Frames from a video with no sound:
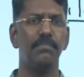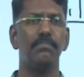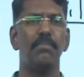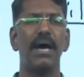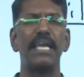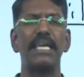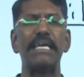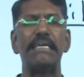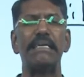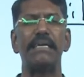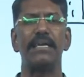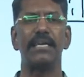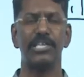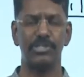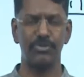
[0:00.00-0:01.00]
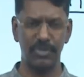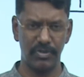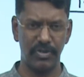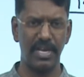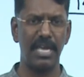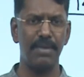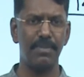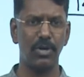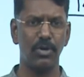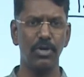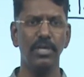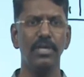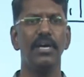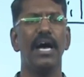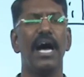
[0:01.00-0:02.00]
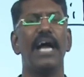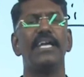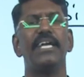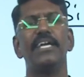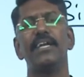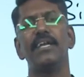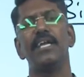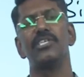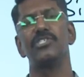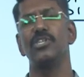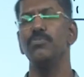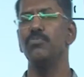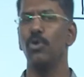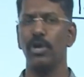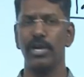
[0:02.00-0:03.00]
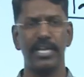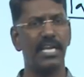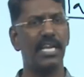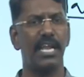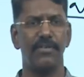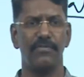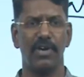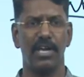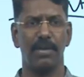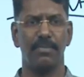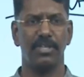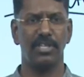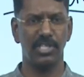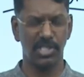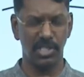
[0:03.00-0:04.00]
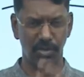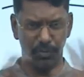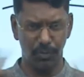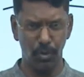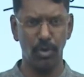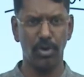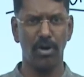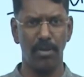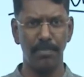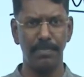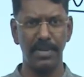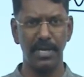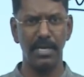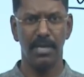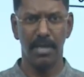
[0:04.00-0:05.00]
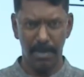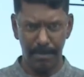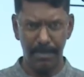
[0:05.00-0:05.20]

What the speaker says: bilateral relation with our neighborhood, and international political environment. These are the 4 components.